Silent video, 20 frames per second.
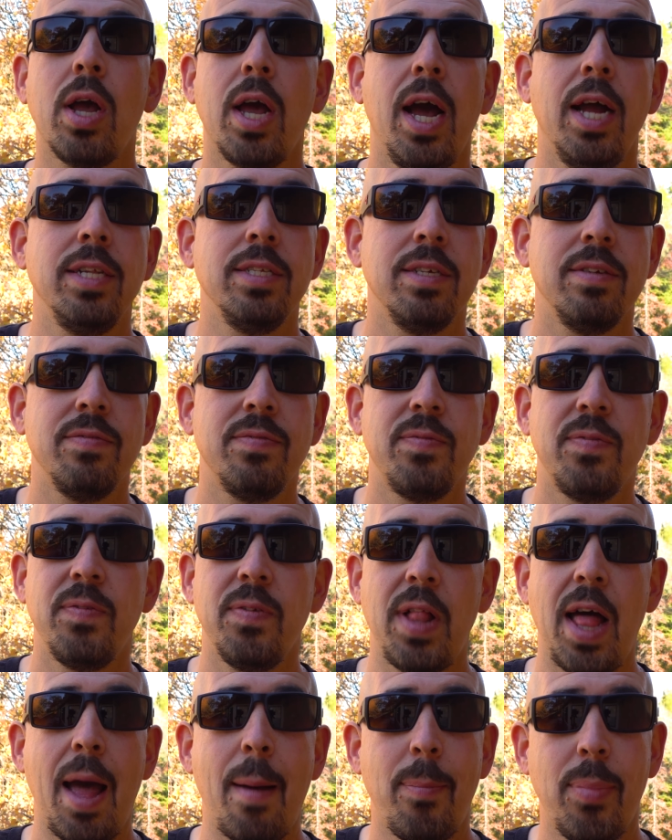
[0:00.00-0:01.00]
kinds of
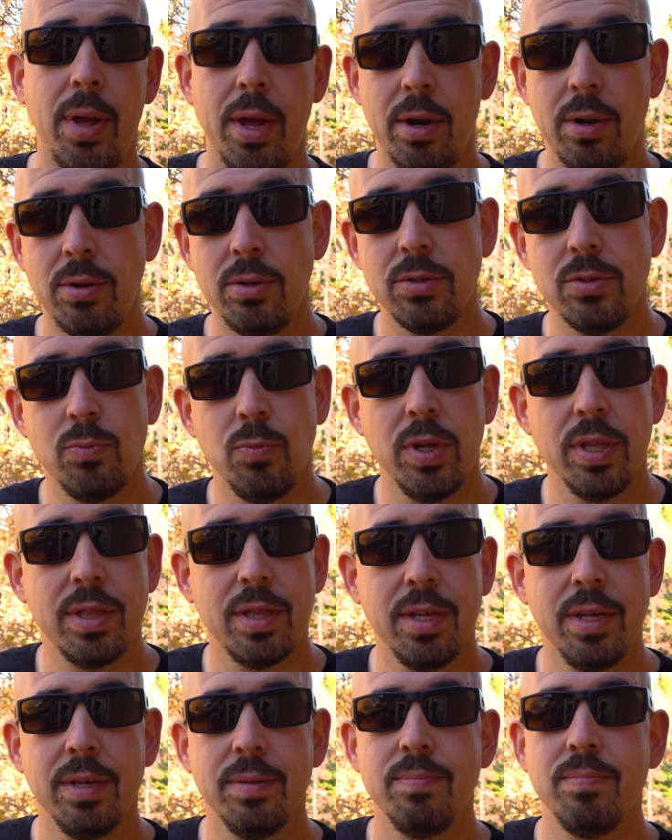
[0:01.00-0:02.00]
flat pedals
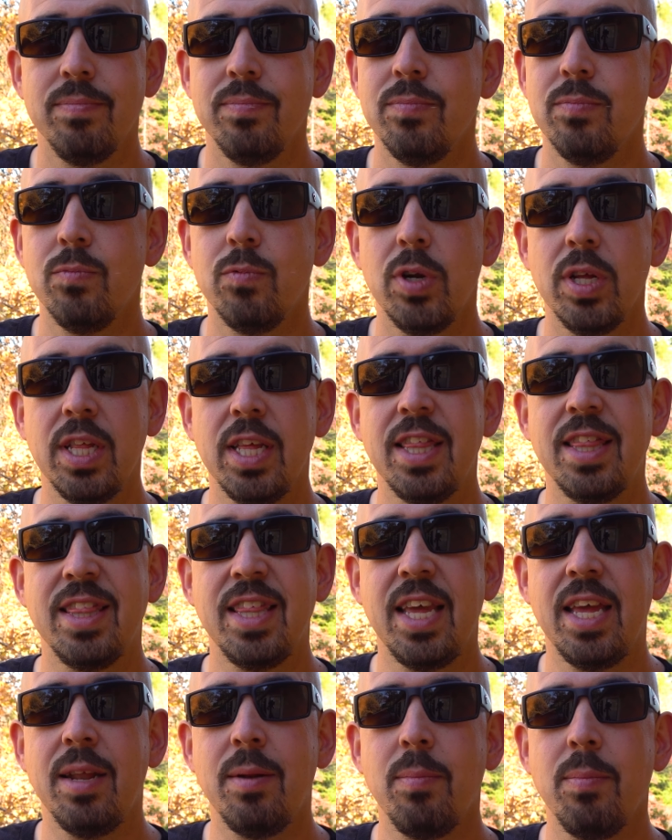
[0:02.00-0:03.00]
with the really
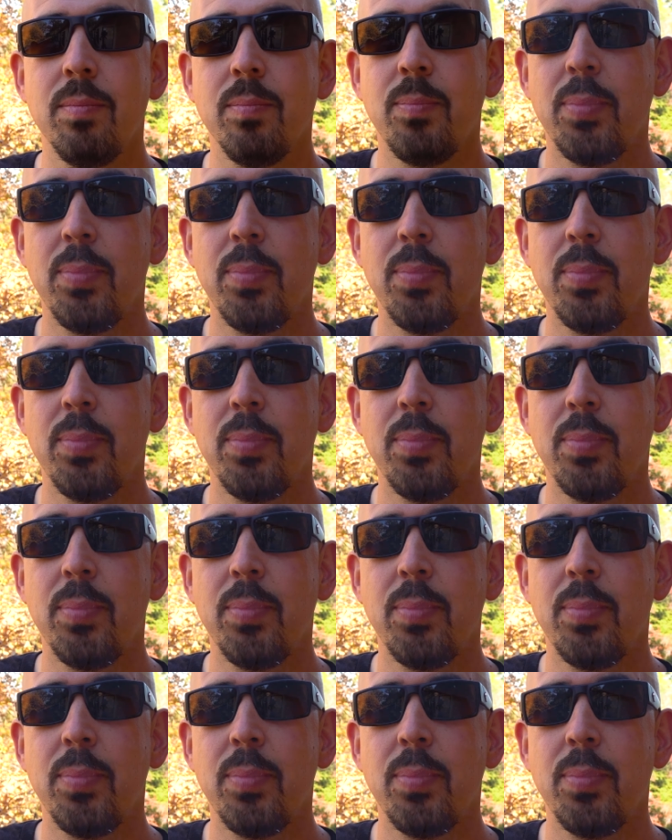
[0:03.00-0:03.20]
thin